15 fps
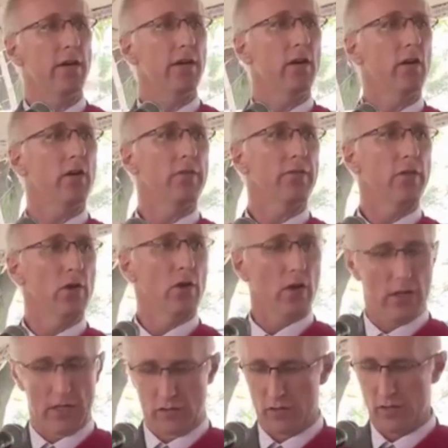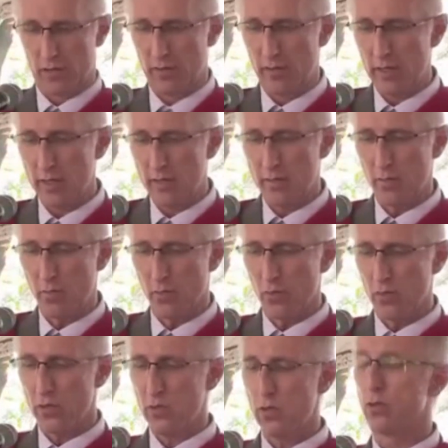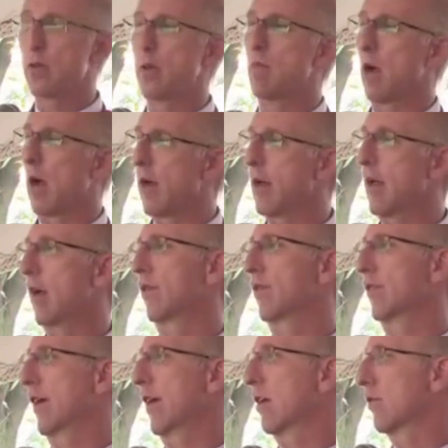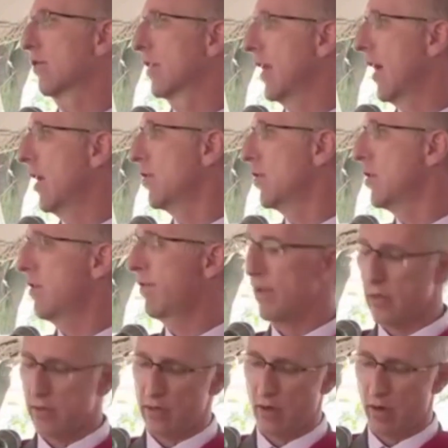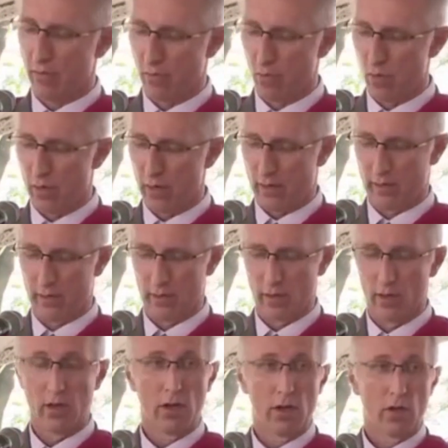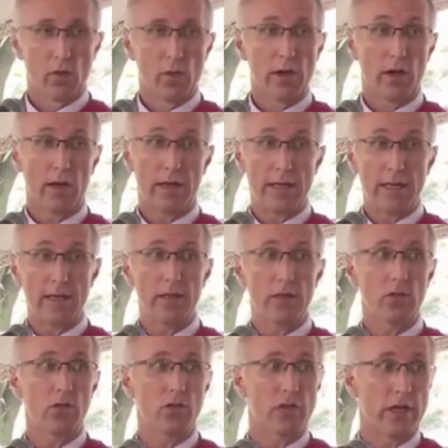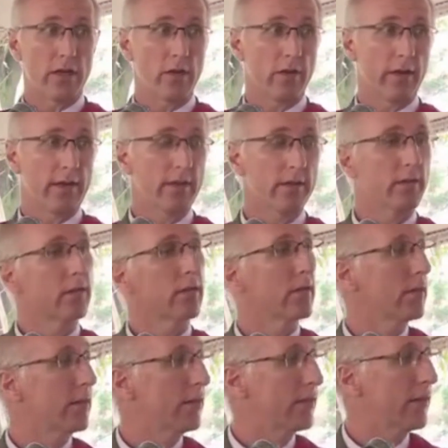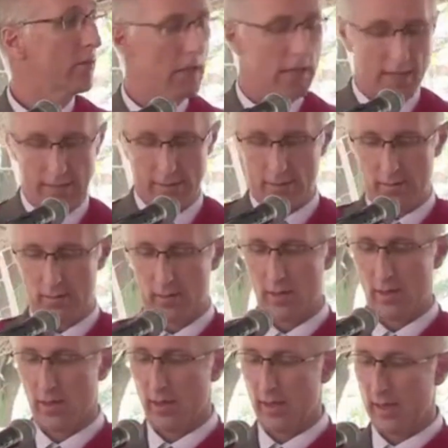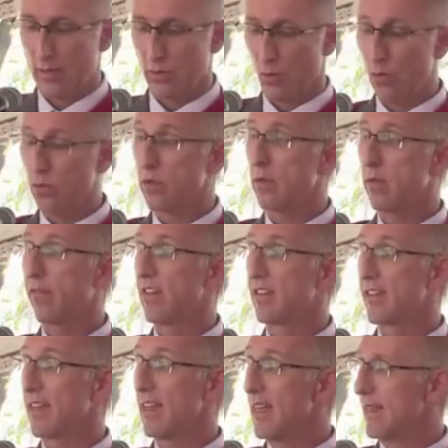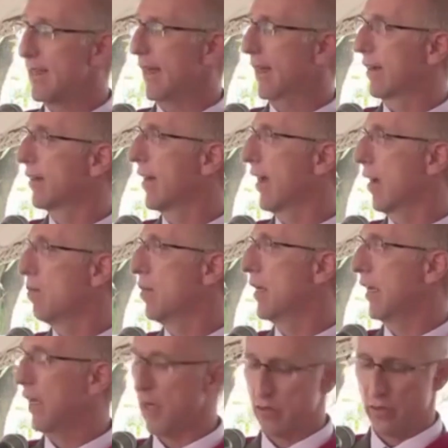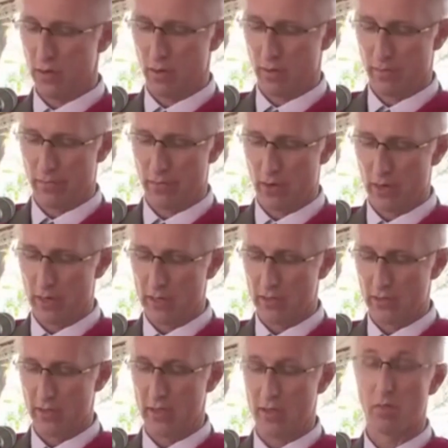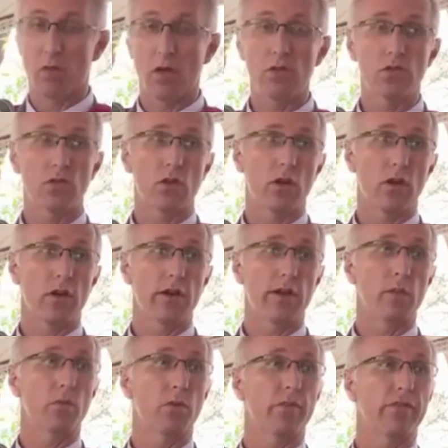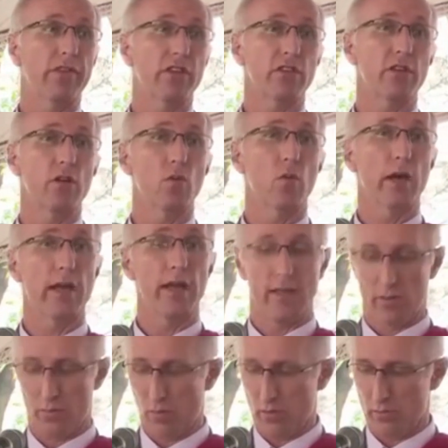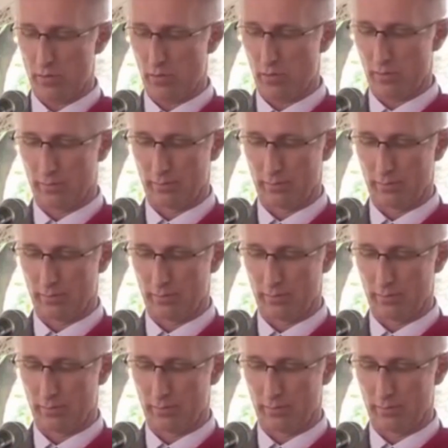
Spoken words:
of knowledge, I think it's important to remind ourselves that as University of Work, we are here to generate, disseminate, and also facilitate the application of knowledge in the most scholarly and professional way as possible.